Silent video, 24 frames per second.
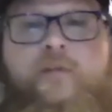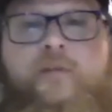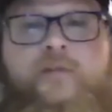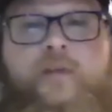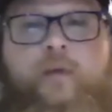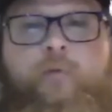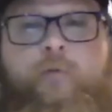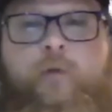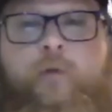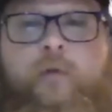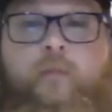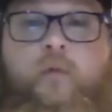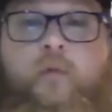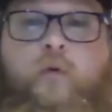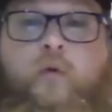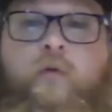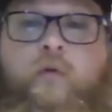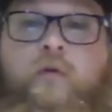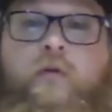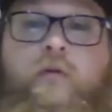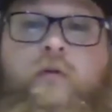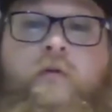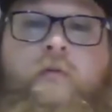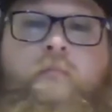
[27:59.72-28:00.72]
there's definitely
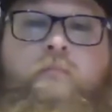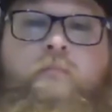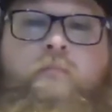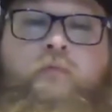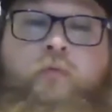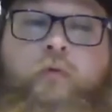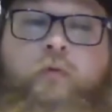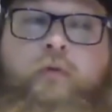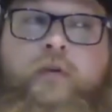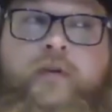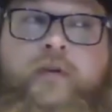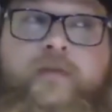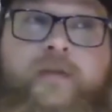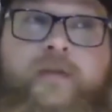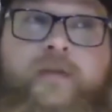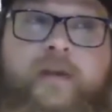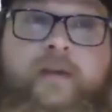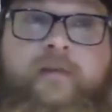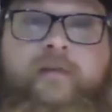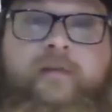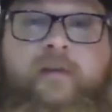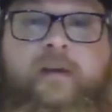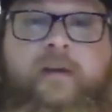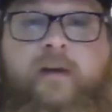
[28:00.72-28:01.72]
more breweries
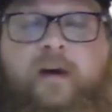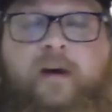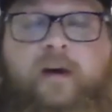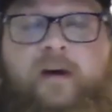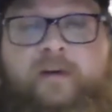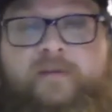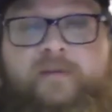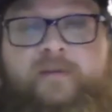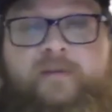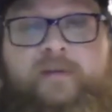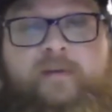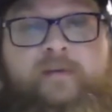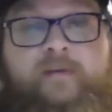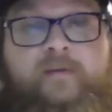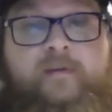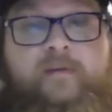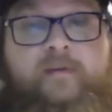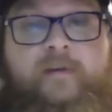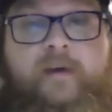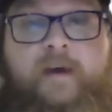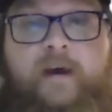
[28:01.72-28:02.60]
in Austin.